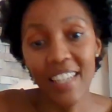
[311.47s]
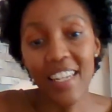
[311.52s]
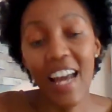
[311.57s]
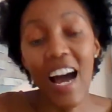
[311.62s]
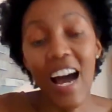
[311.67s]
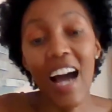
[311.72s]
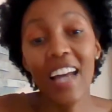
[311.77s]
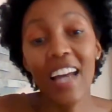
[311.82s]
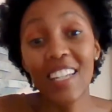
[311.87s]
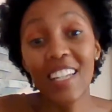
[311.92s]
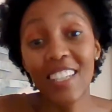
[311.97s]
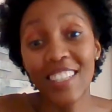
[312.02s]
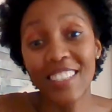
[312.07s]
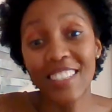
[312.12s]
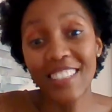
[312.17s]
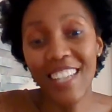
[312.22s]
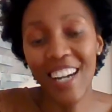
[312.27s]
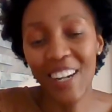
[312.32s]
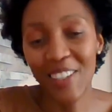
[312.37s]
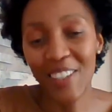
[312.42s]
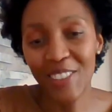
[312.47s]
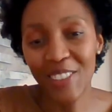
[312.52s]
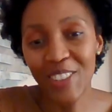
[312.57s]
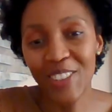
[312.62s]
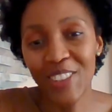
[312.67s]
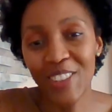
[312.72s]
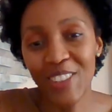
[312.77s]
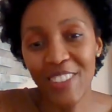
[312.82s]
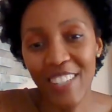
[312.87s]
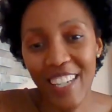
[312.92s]
now I learned how
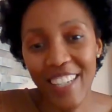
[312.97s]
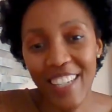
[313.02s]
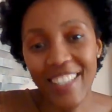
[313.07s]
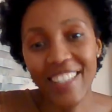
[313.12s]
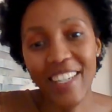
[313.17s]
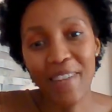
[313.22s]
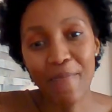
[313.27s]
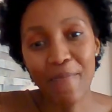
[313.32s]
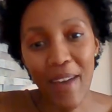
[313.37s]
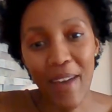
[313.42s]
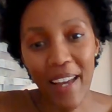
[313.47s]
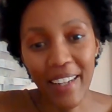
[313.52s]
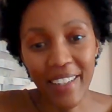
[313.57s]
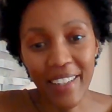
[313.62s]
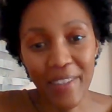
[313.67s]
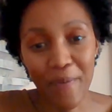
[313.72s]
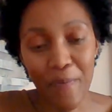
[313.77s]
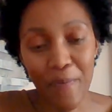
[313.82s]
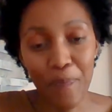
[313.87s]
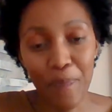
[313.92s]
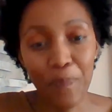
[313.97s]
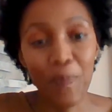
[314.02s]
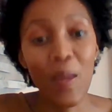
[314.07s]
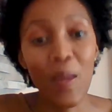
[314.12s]
to create a banner.